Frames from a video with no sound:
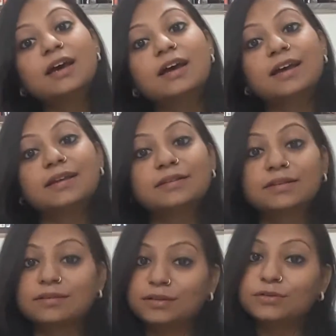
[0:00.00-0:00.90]

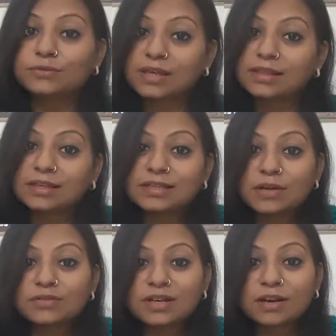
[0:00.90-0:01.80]
and you think that it
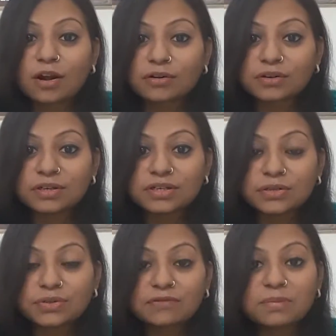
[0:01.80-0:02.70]
sounds a little
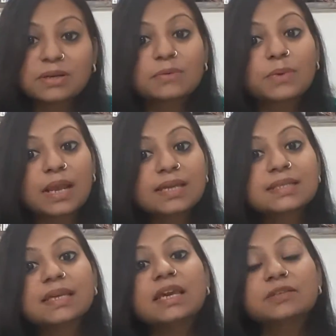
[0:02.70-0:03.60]
counterintuitive. But when I
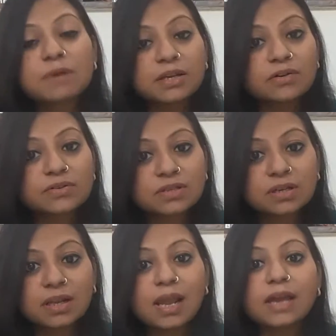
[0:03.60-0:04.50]
say expand your
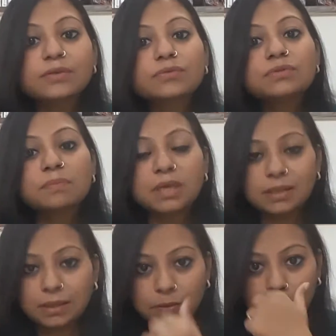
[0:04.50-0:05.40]
circle, I don't mean
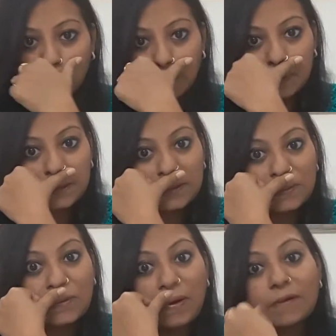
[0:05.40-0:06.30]
that you
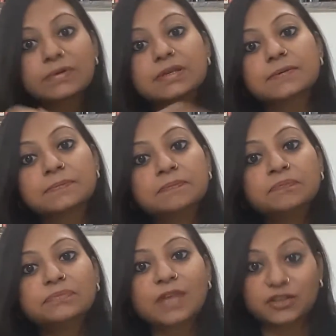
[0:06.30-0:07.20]
go out and
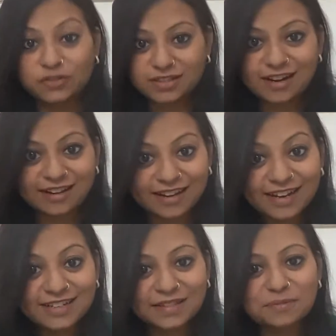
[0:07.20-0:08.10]
actually start
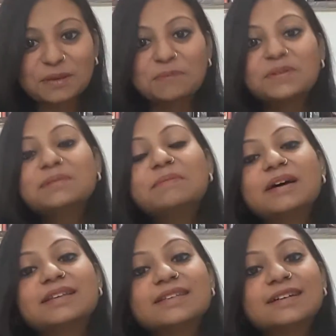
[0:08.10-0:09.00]
date other people.
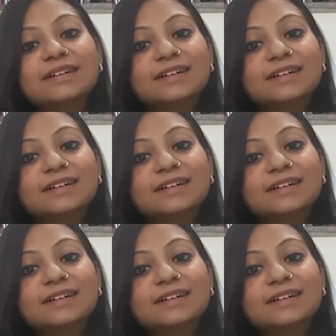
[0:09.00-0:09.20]
But